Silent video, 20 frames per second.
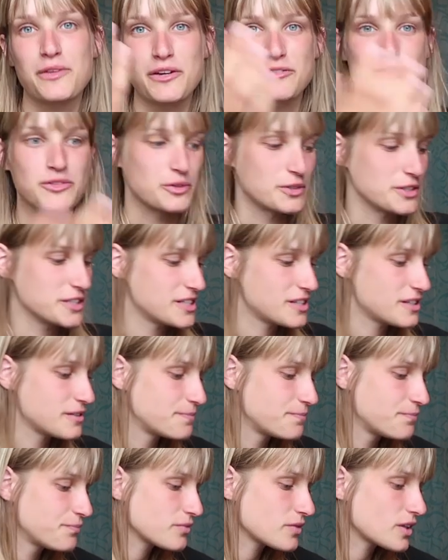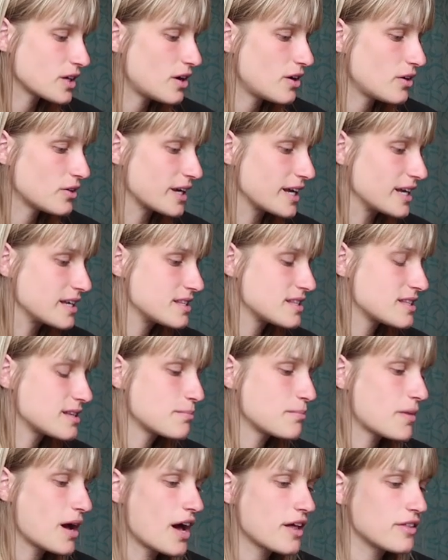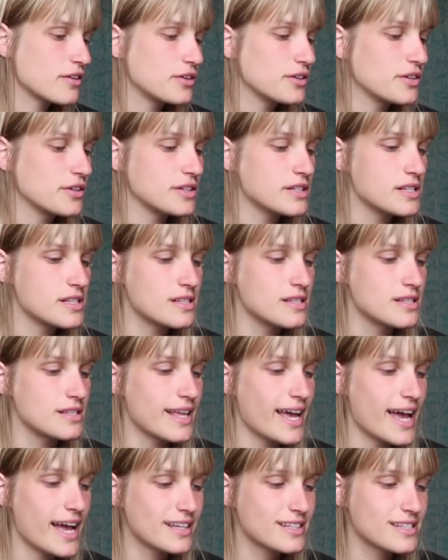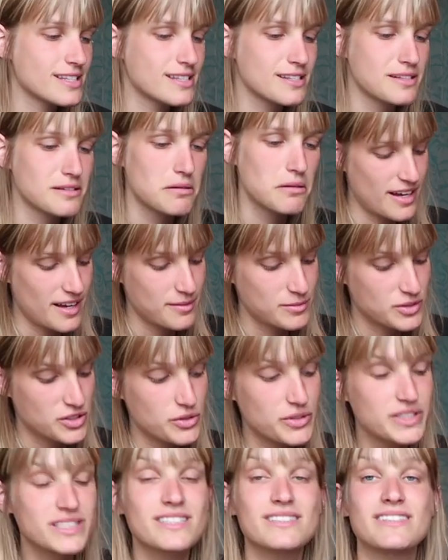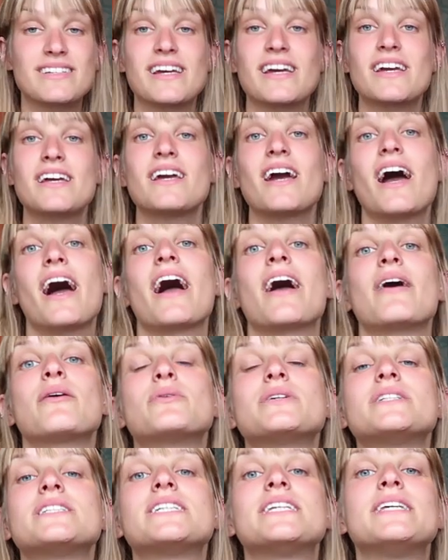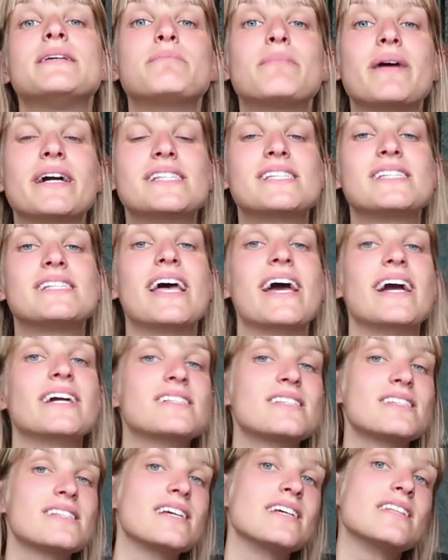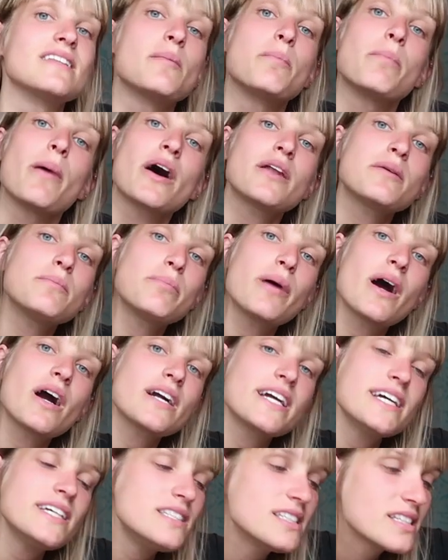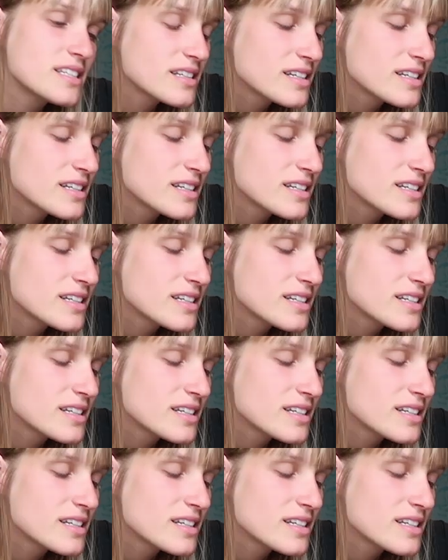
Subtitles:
of course. Okay, some other snacks. During the day, I would keep my snacks in the bottom pocket